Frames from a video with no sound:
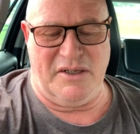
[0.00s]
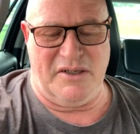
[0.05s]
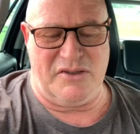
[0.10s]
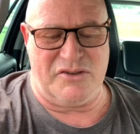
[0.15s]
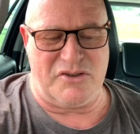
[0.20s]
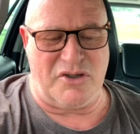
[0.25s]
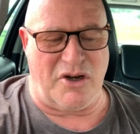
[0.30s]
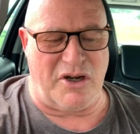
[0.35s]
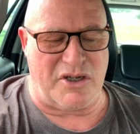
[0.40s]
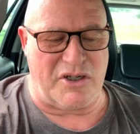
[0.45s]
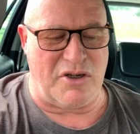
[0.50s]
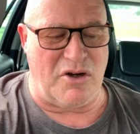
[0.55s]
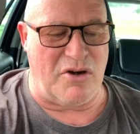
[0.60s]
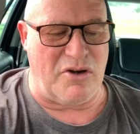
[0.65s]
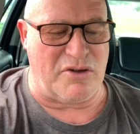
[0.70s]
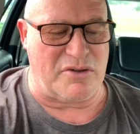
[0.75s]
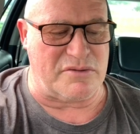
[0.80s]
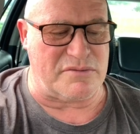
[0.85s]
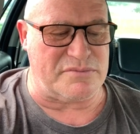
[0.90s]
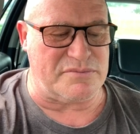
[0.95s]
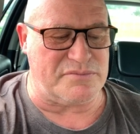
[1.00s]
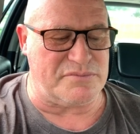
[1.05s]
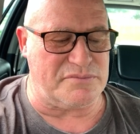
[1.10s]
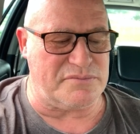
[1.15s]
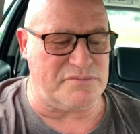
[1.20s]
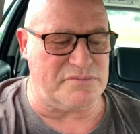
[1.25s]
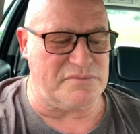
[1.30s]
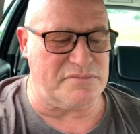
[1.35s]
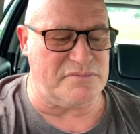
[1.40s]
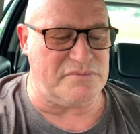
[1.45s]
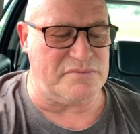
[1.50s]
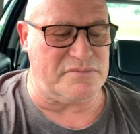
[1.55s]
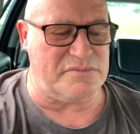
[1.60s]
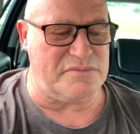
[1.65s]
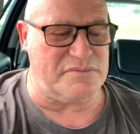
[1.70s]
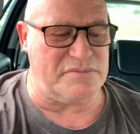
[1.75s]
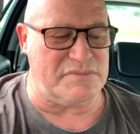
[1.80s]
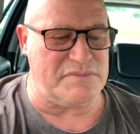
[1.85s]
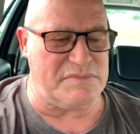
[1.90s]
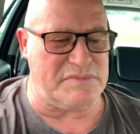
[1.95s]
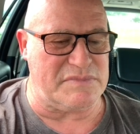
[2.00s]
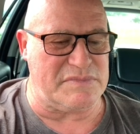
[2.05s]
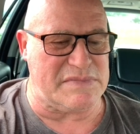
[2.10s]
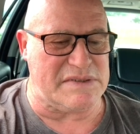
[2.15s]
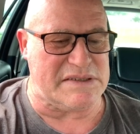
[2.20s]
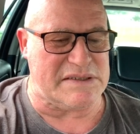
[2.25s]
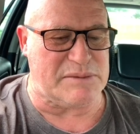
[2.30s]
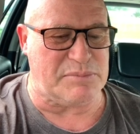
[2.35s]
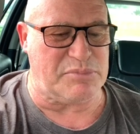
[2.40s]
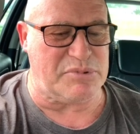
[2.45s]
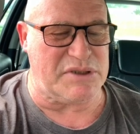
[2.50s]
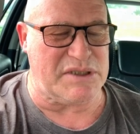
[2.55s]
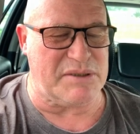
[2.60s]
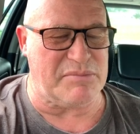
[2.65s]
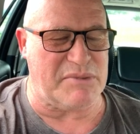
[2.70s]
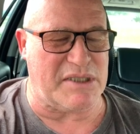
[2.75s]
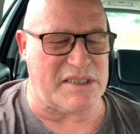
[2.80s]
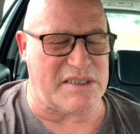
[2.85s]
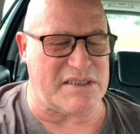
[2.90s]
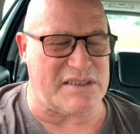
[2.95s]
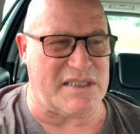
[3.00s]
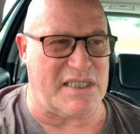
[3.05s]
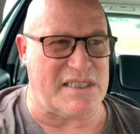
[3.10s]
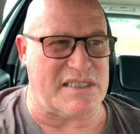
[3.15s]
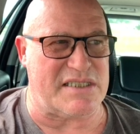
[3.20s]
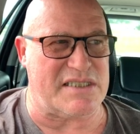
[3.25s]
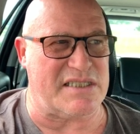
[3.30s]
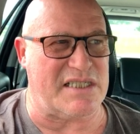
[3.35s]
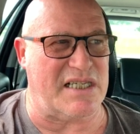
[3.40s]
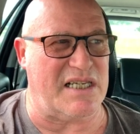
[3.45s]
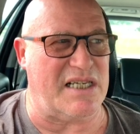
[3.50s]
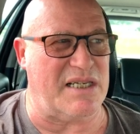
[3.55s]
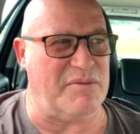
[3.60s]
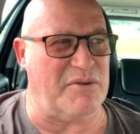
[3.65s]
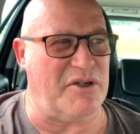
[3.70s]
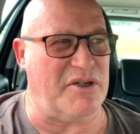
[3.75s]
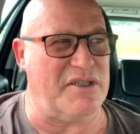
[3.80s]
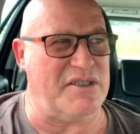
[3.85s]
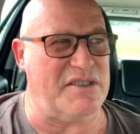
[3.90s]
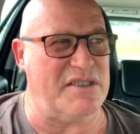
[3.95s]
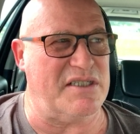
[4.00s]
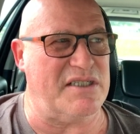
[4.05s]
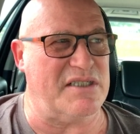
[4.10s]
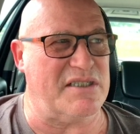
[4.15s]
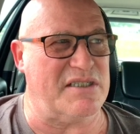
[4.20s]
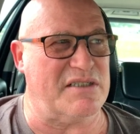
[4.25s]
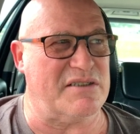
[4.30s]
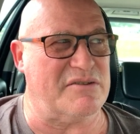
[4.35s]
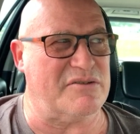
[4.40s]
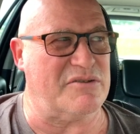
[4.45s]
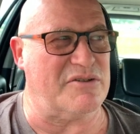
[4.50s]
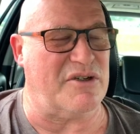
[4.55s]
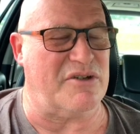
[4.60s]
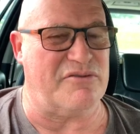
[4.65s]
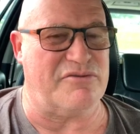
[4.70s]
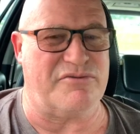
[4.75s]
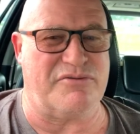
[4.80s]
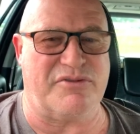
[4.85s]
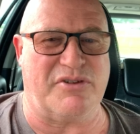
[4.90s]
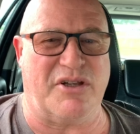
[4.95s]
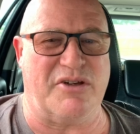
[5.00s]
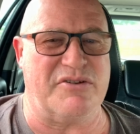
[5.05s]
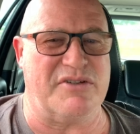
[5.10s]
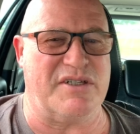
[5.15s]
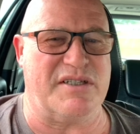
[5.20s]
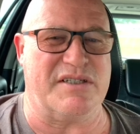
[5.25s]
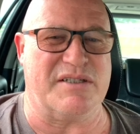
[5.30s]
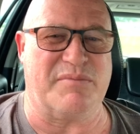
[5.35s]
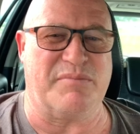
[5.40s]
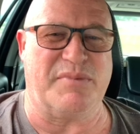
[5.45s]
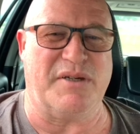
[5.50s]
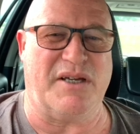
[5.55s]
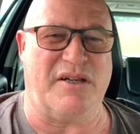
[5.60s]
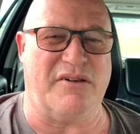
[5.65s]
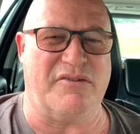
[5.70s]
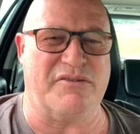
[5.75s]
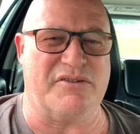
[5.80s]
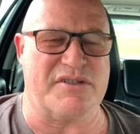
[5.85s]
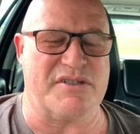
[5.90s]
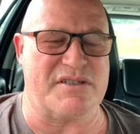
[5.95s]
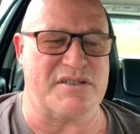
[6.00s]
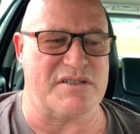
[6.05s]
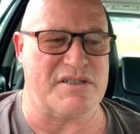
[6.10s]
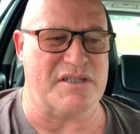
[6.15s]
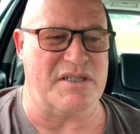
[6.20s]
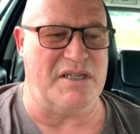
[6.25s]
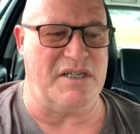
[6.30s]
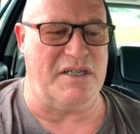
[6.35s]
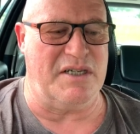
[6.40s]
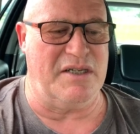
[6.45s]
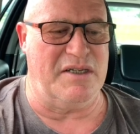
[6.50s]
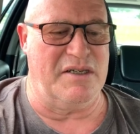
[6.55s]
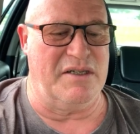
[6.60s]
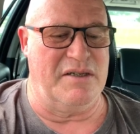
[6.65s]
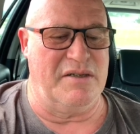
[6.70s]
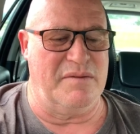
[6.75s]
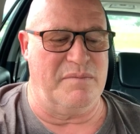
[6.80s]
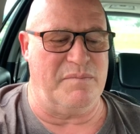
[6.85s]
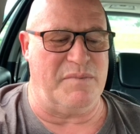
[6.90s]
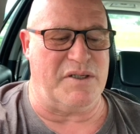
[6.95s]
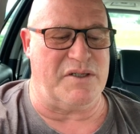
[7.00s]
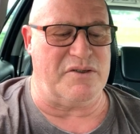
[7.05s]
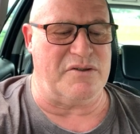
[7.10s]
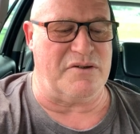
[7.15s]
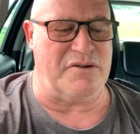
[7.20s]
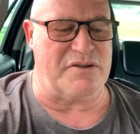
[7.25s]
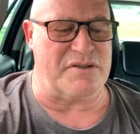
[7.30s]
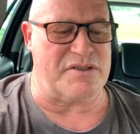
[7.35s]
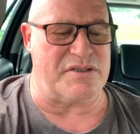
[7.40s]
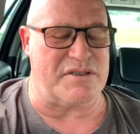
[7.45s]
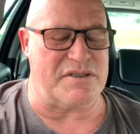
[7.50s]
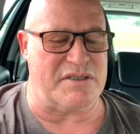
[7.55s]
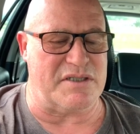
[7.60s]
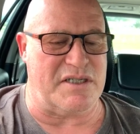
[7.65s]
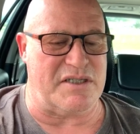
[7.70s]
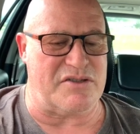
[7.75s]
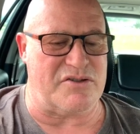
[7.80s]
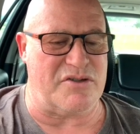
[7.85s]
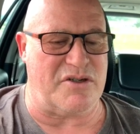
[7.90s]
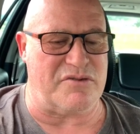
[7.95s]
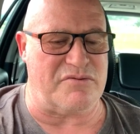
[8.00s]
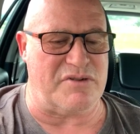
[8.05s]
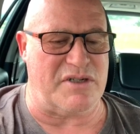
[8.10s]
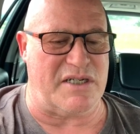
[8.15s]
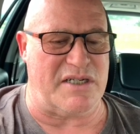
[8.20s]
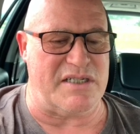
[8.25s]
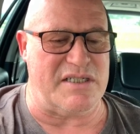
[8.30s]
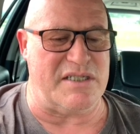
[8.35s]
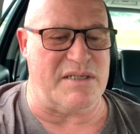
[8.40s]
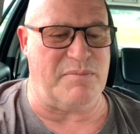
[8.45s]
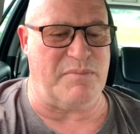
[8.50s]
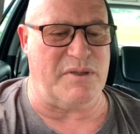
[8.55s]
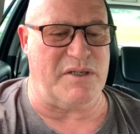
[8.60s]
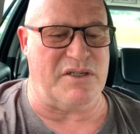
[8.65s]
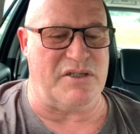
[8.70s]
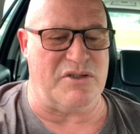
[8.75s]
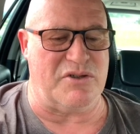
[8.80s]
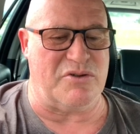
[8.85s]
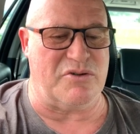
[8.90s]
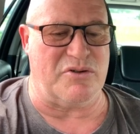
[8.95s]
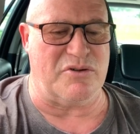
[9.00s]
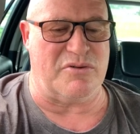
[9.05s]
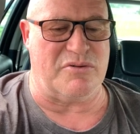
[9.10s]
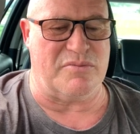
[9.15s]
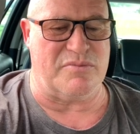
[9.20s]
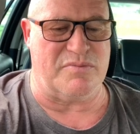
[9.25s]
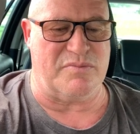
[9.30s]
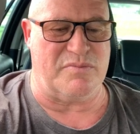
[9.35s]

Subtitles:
Taigong is pretty much that same idea of floating the pelvis, because it's not really nipping your